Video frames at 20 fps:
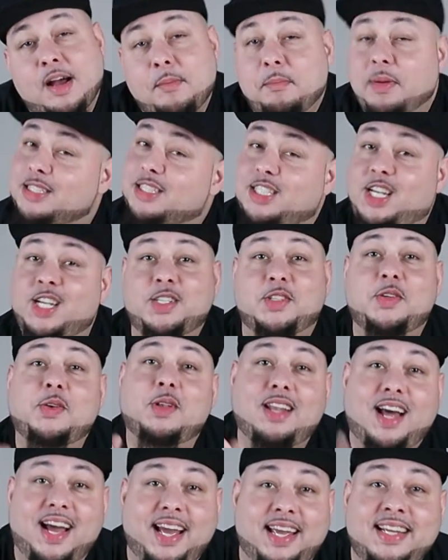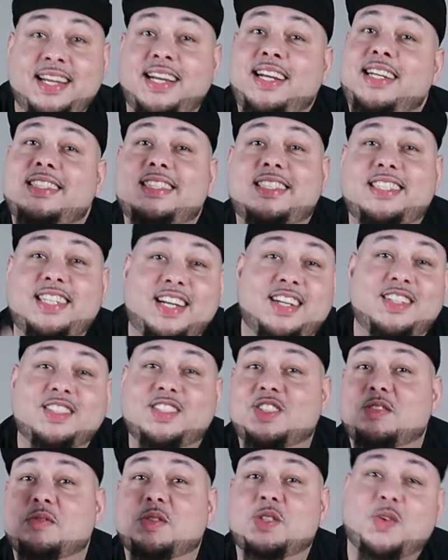Make sure you like, share, and
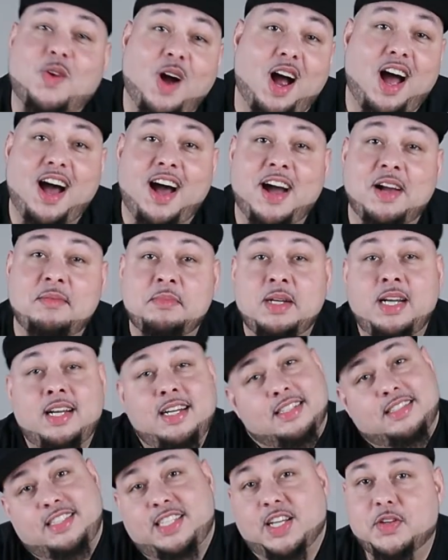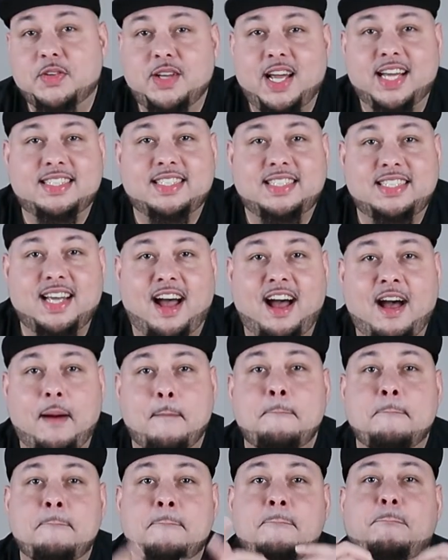subscribe. Till next
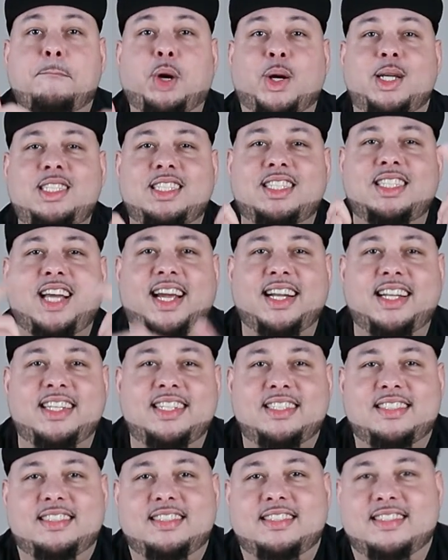time, appreciate it.